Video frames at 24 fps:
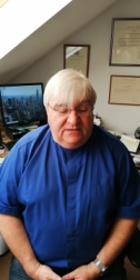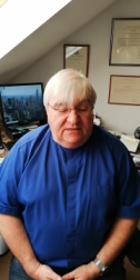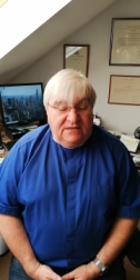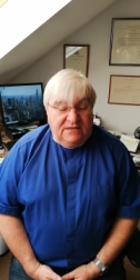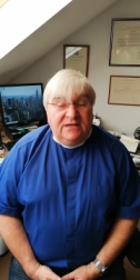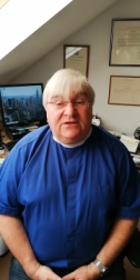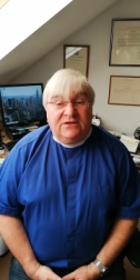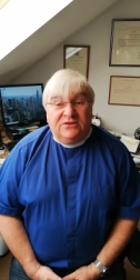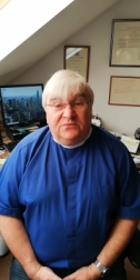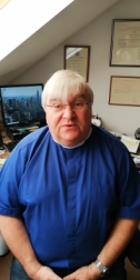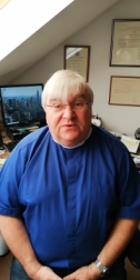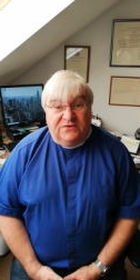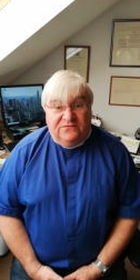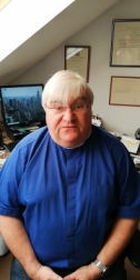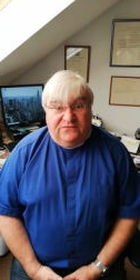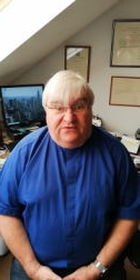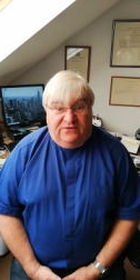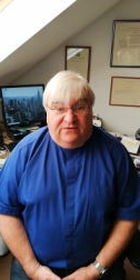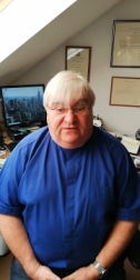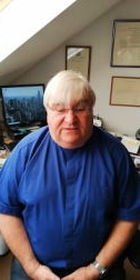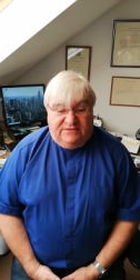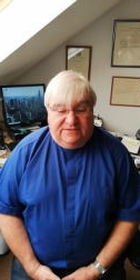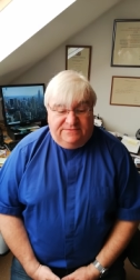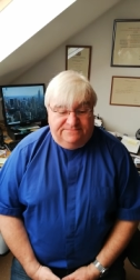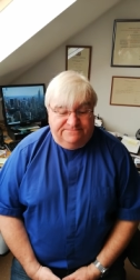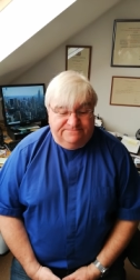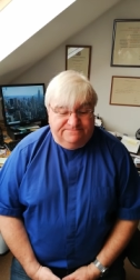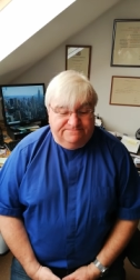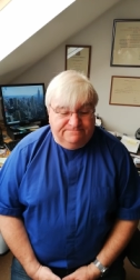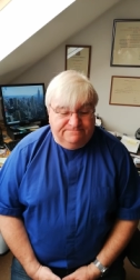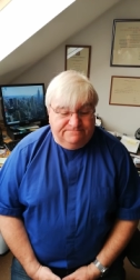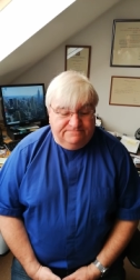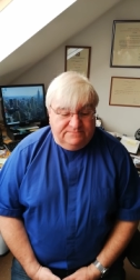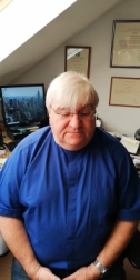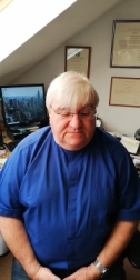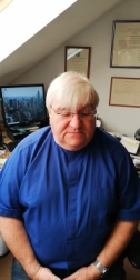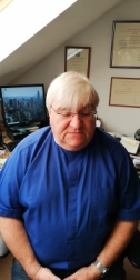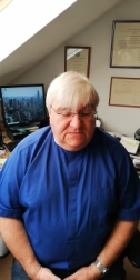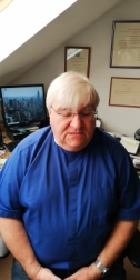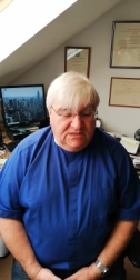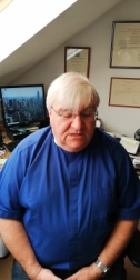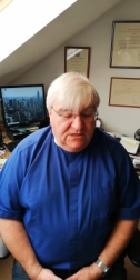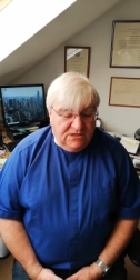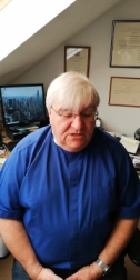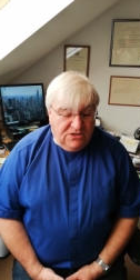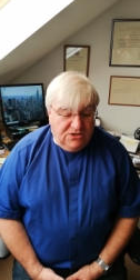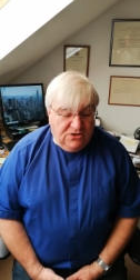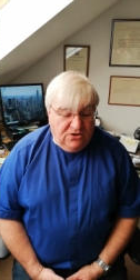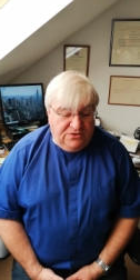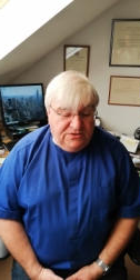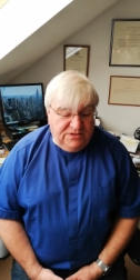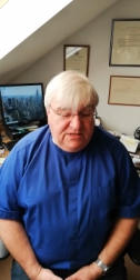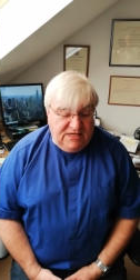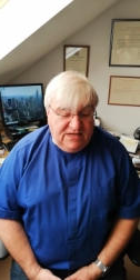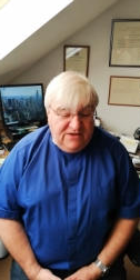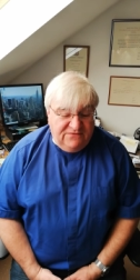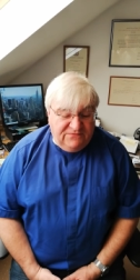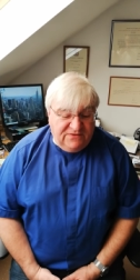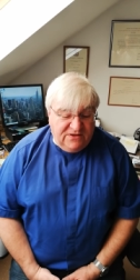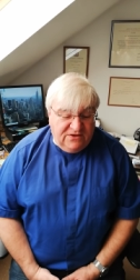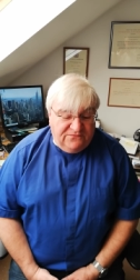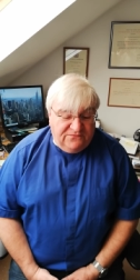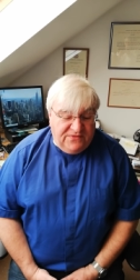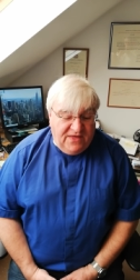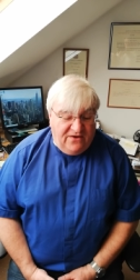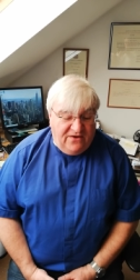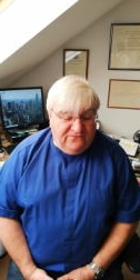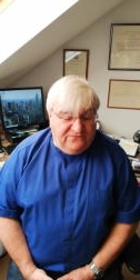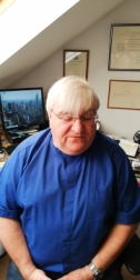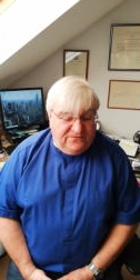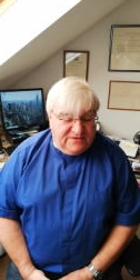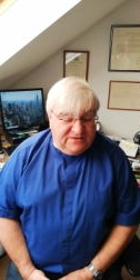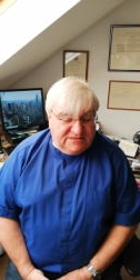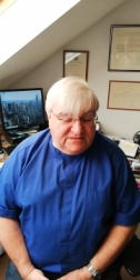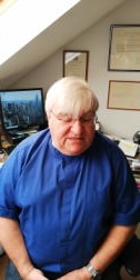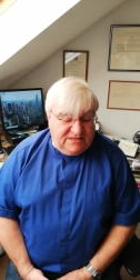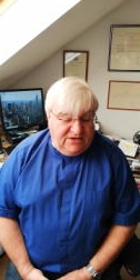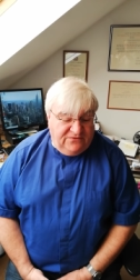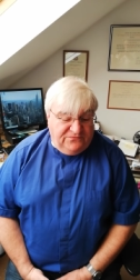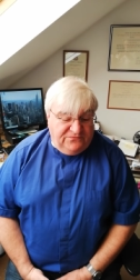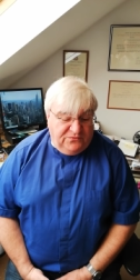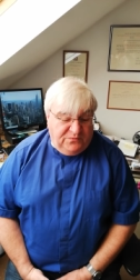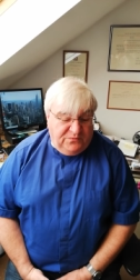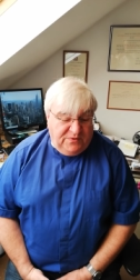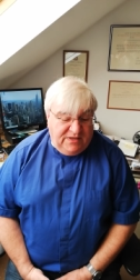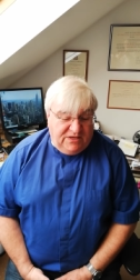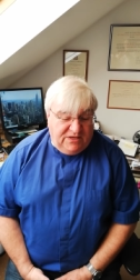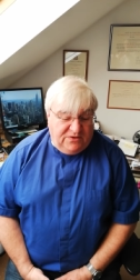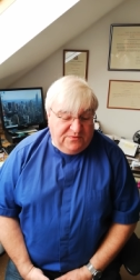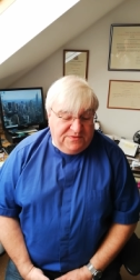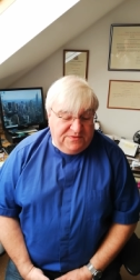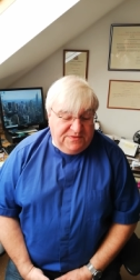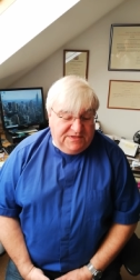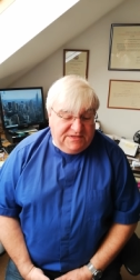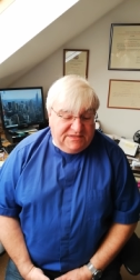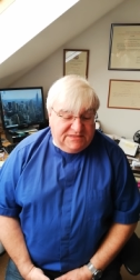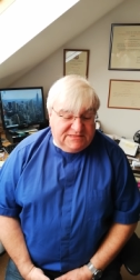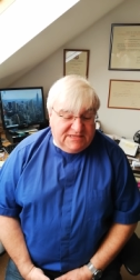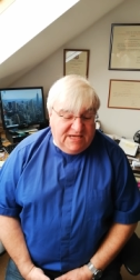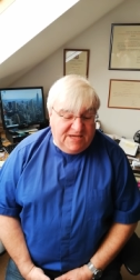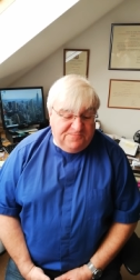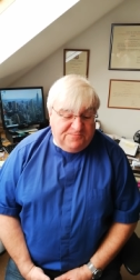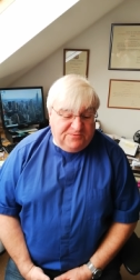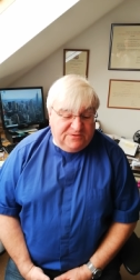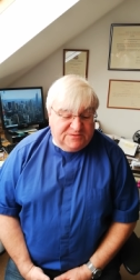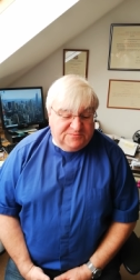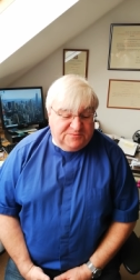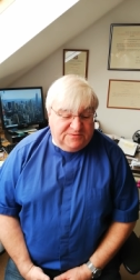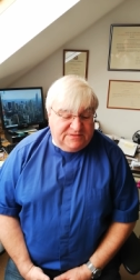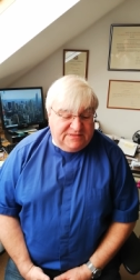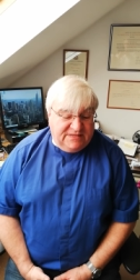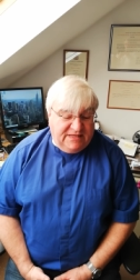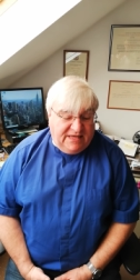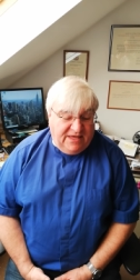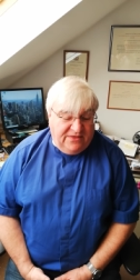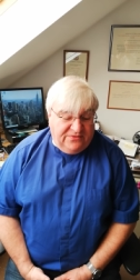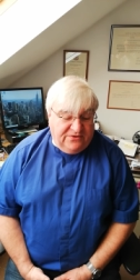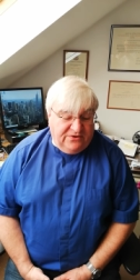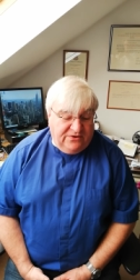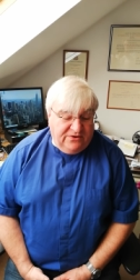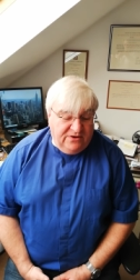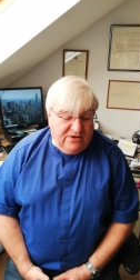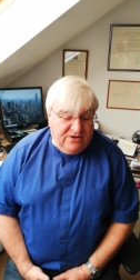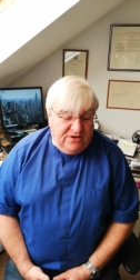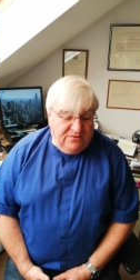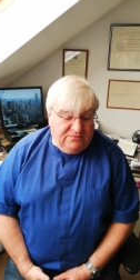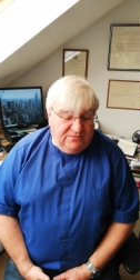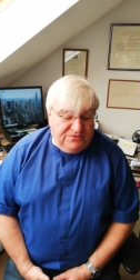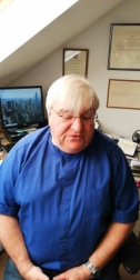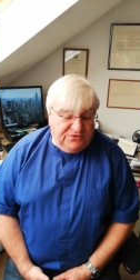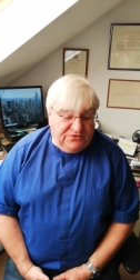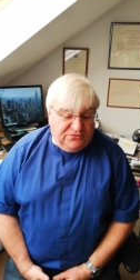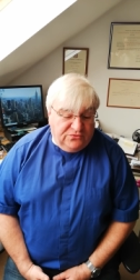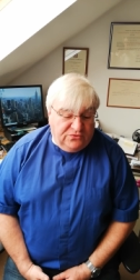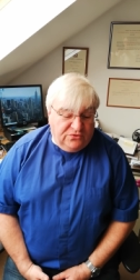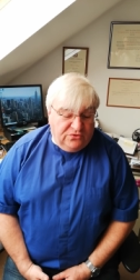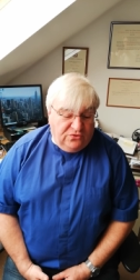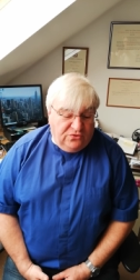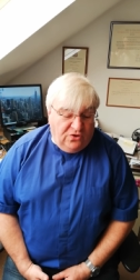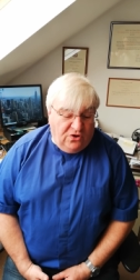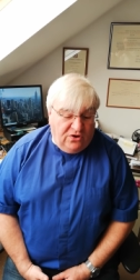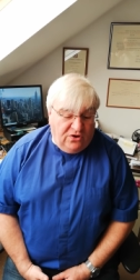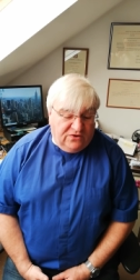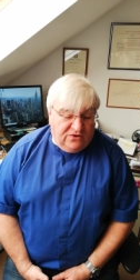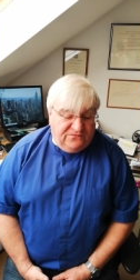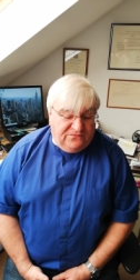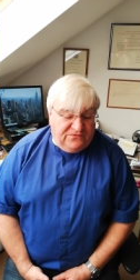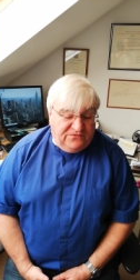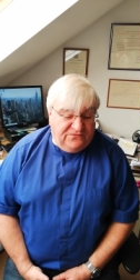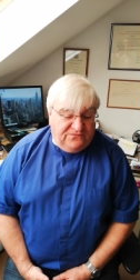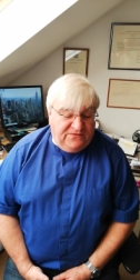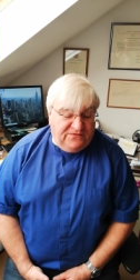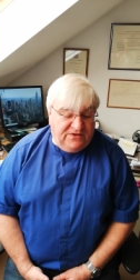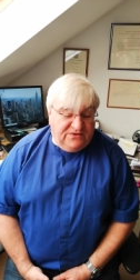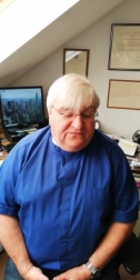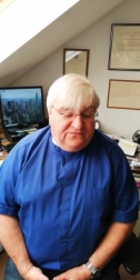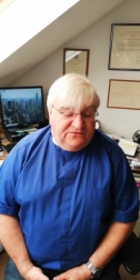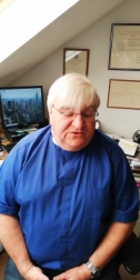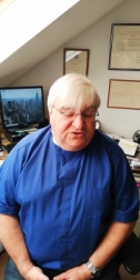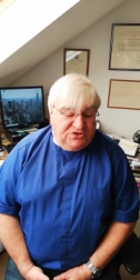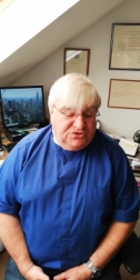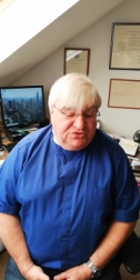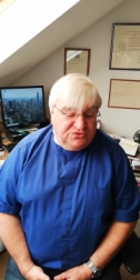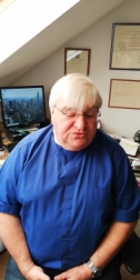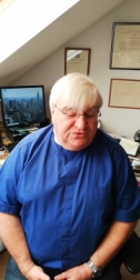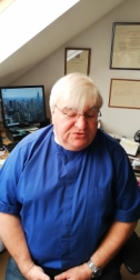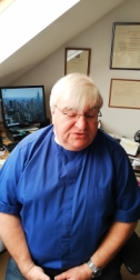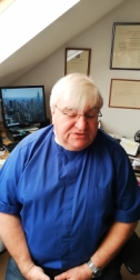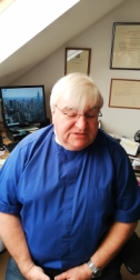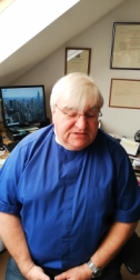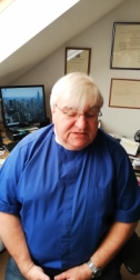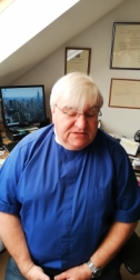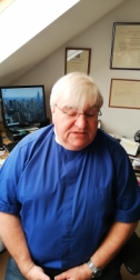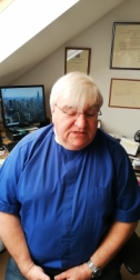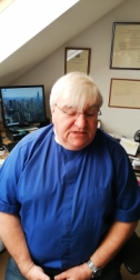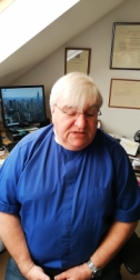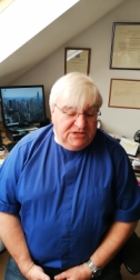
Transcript: Hear the word of God. On the evening of that first day of the week, when the disciples were together with the door locked for the fear of the Jews,